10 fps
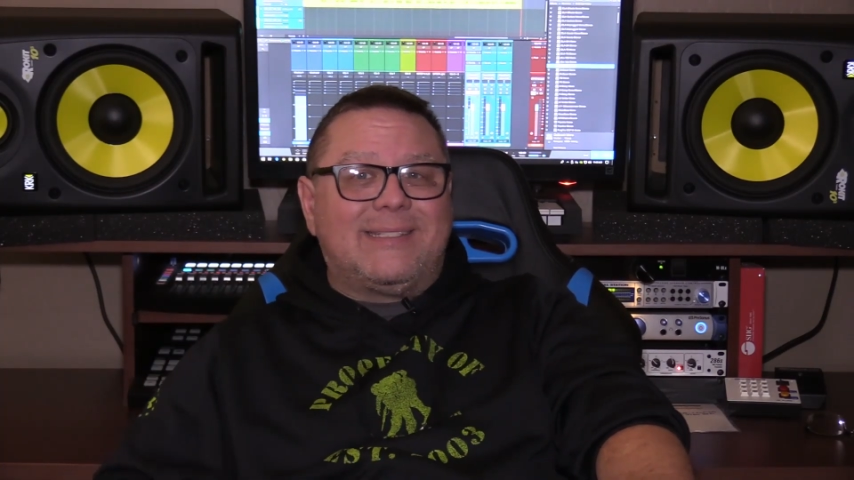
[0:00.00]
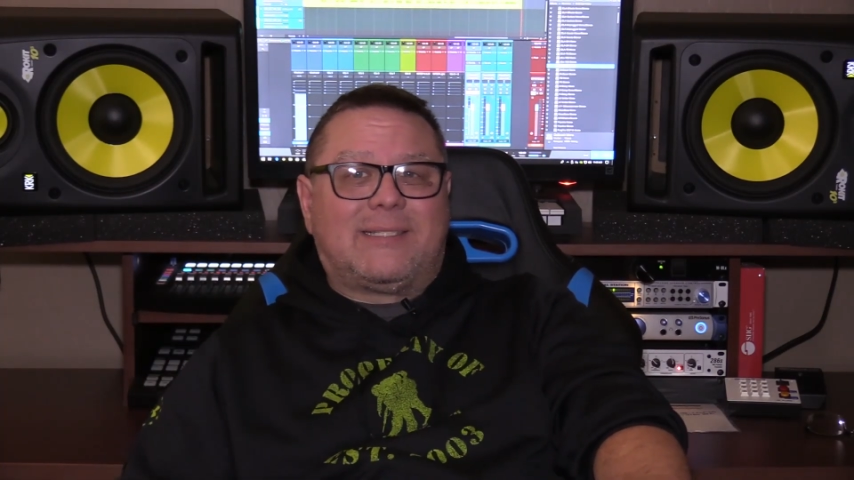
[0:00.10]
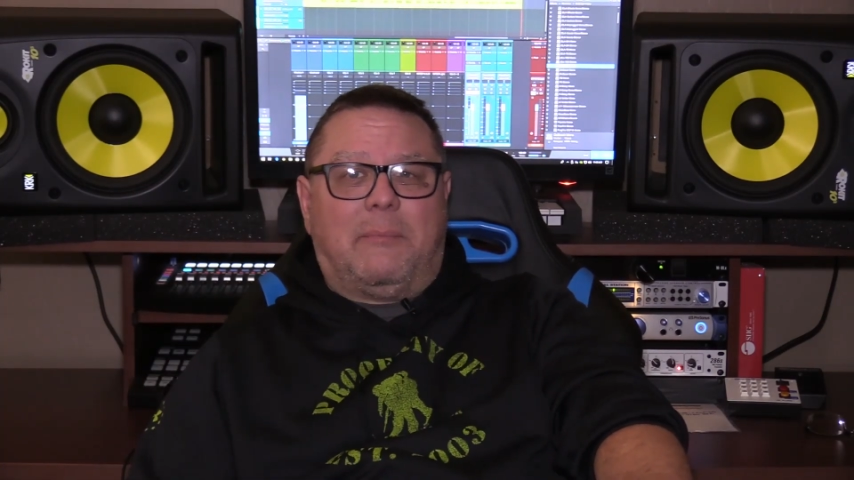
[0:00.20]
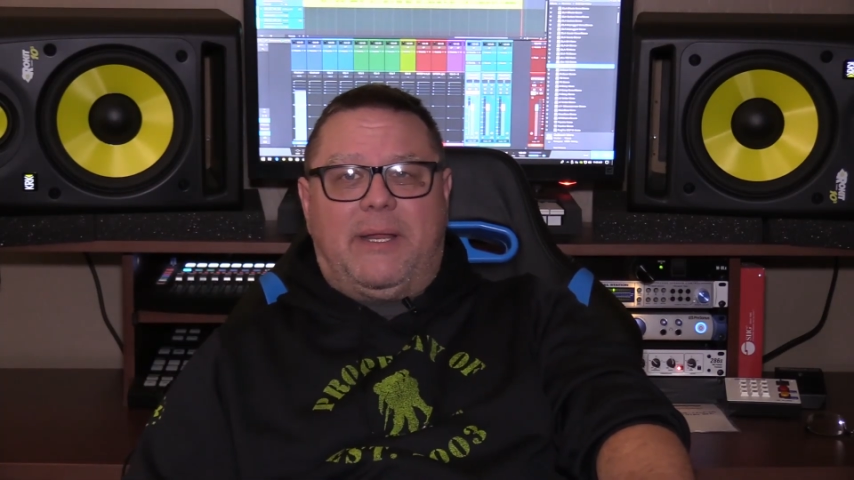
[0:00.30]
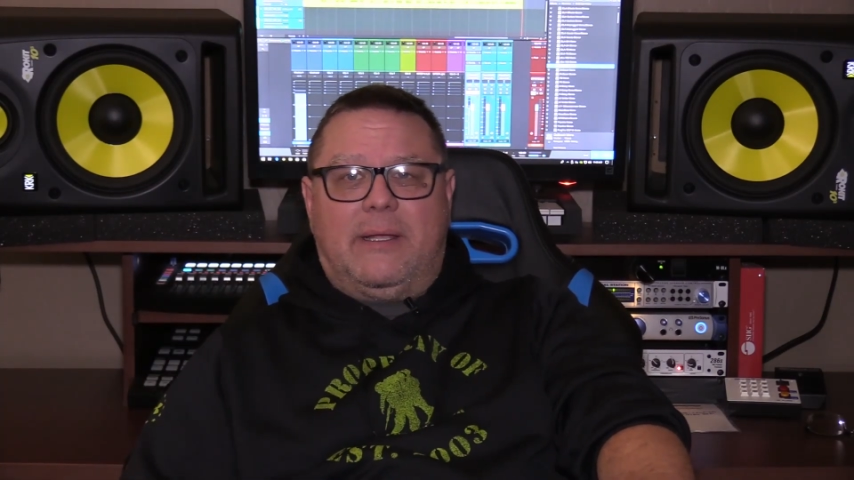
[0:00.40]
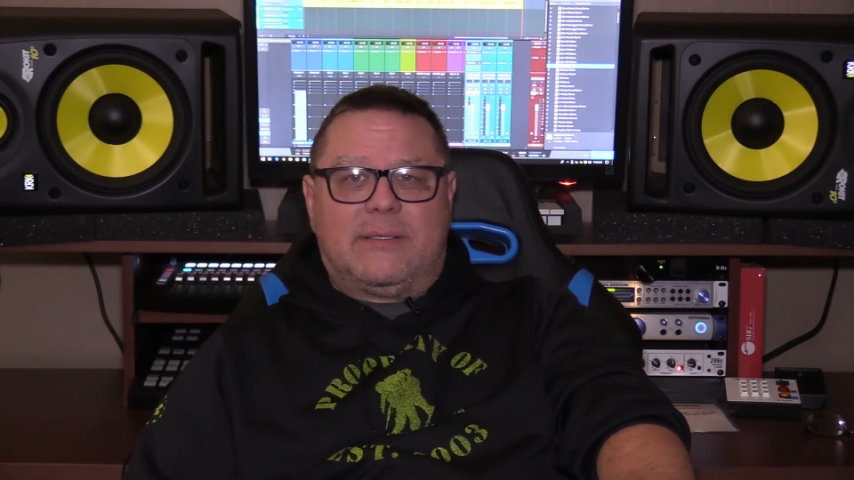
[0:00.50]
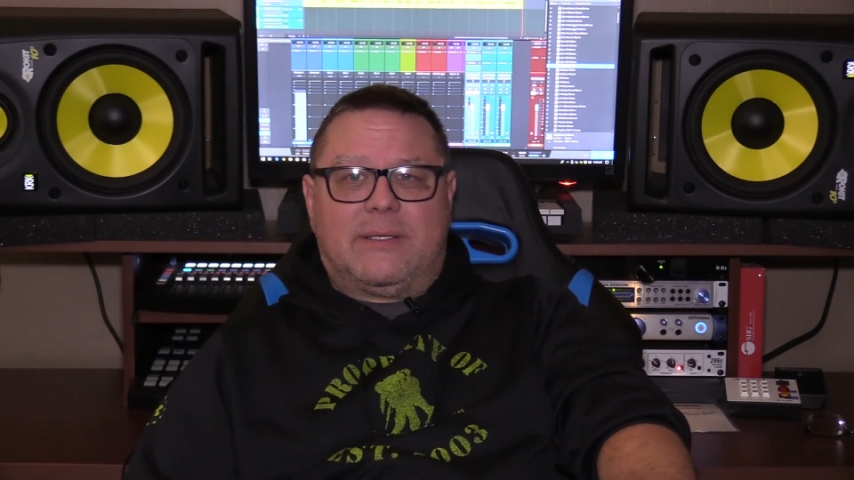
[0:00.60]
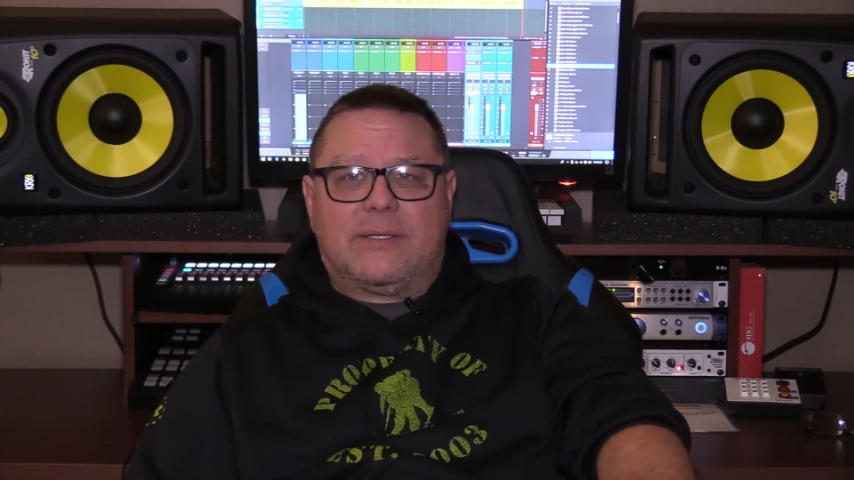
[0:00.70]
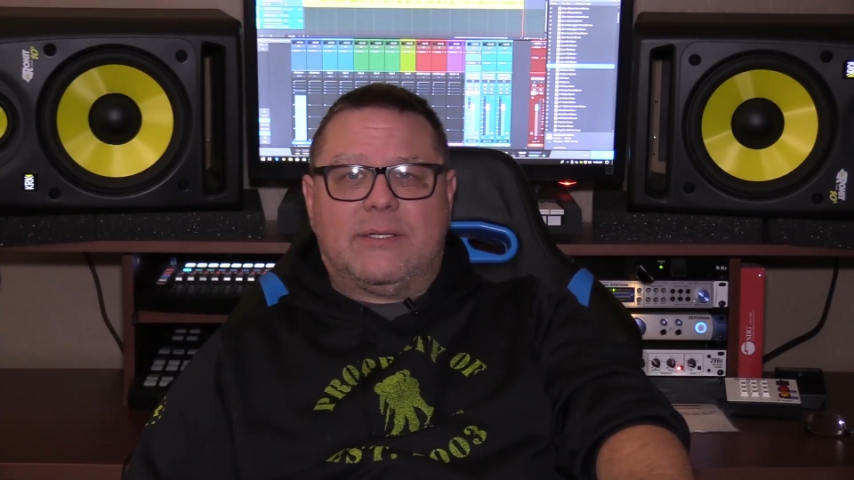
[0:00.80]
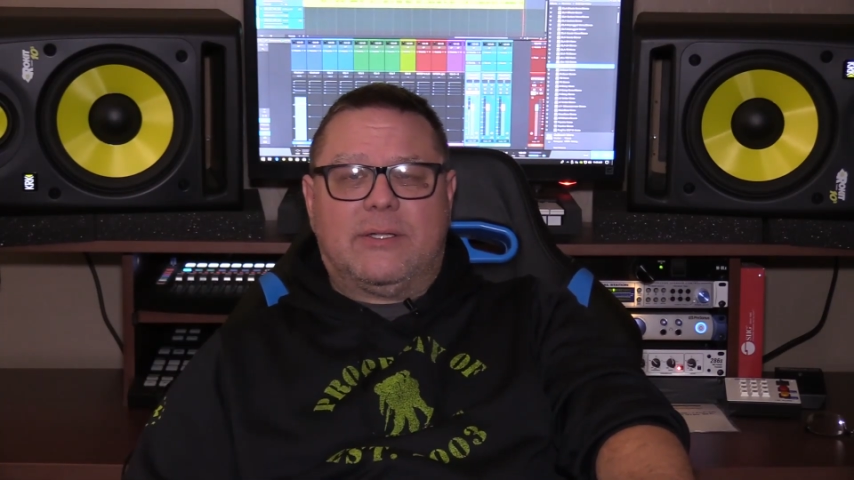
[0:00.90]
somebody else
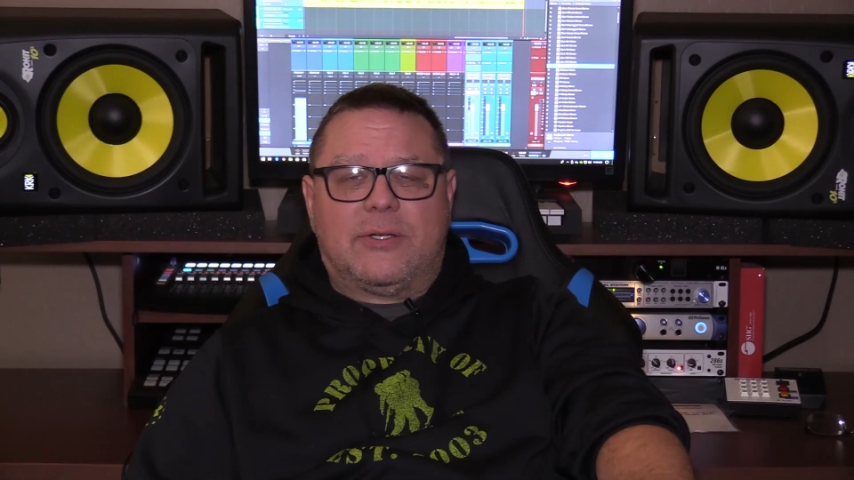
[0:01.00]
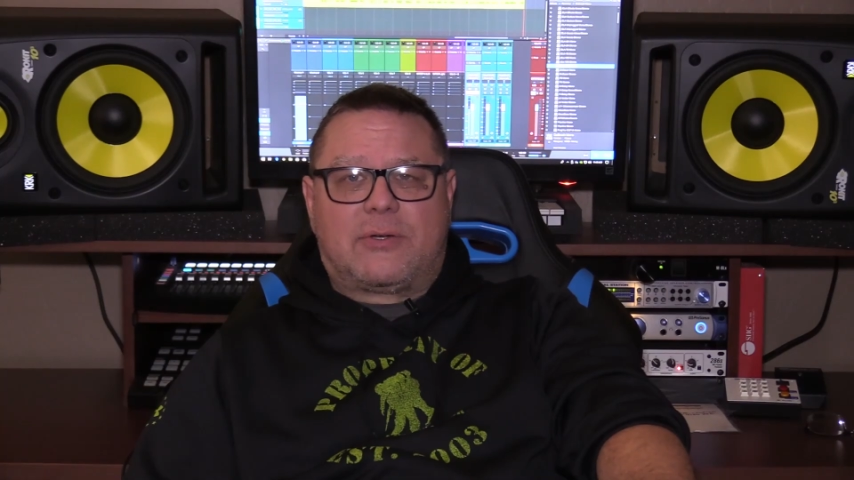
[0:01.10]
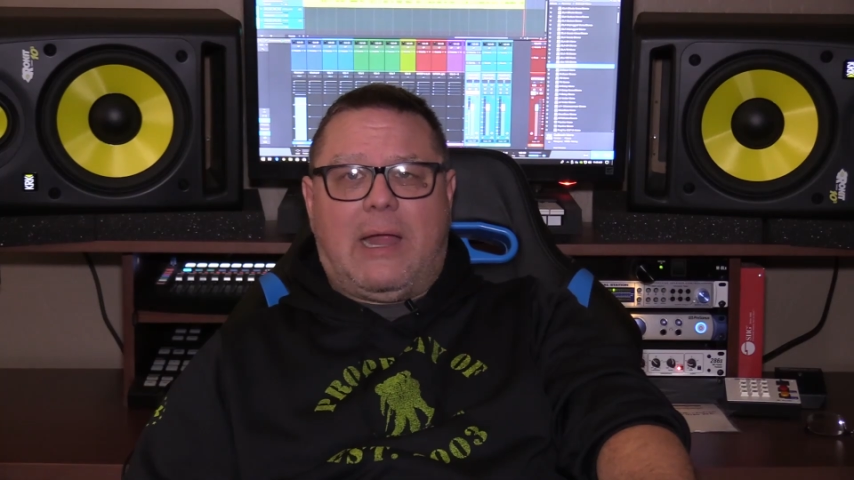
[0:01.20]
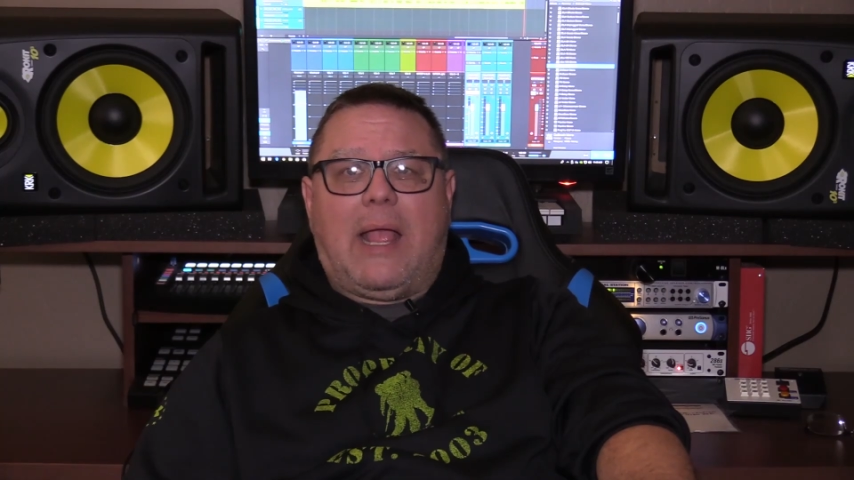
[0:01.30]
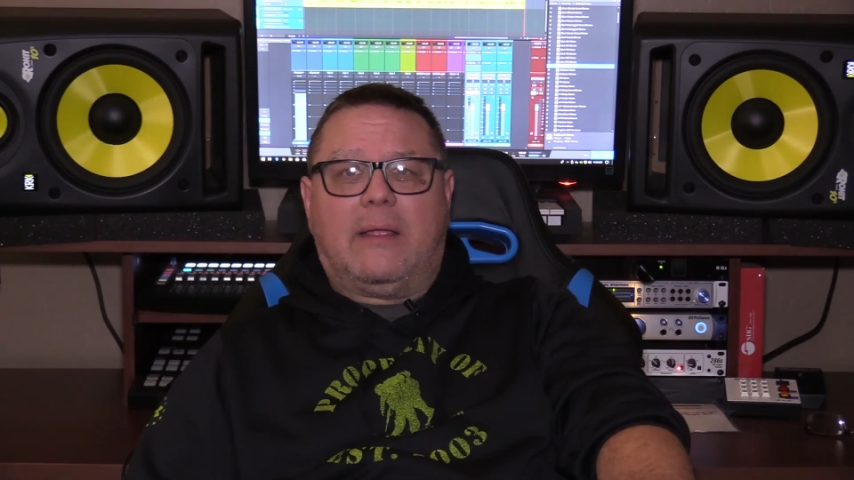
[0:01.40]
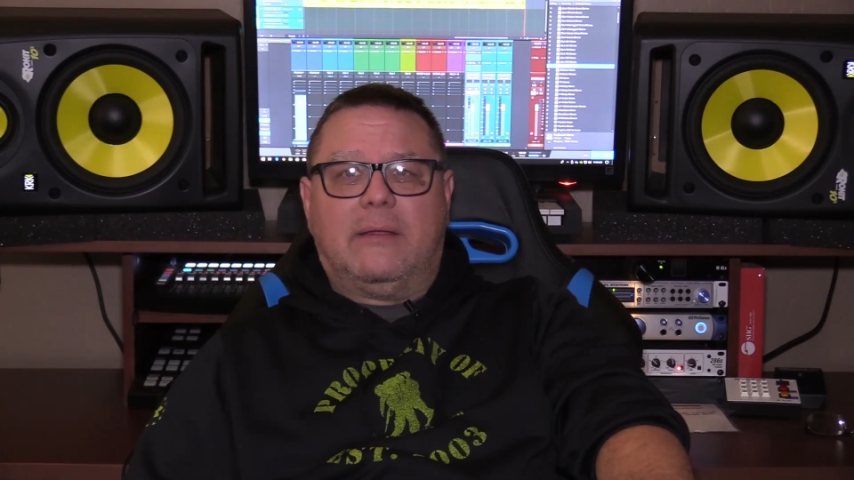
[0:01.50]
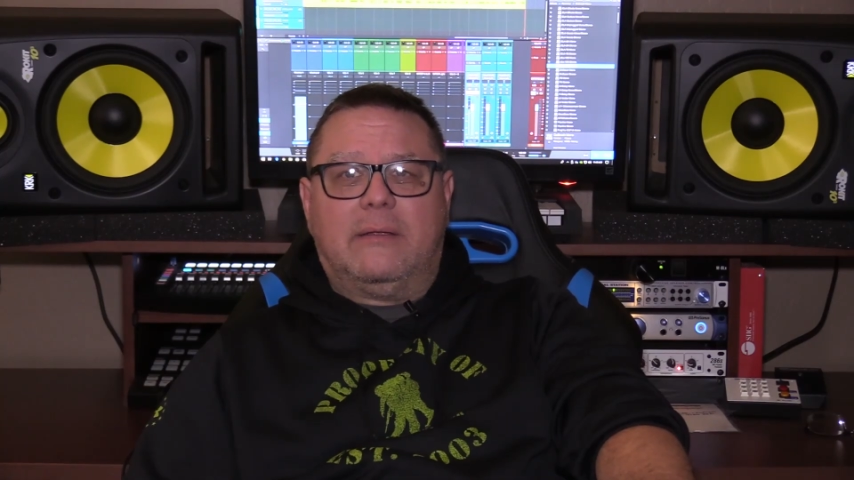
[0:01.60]
listen to the track.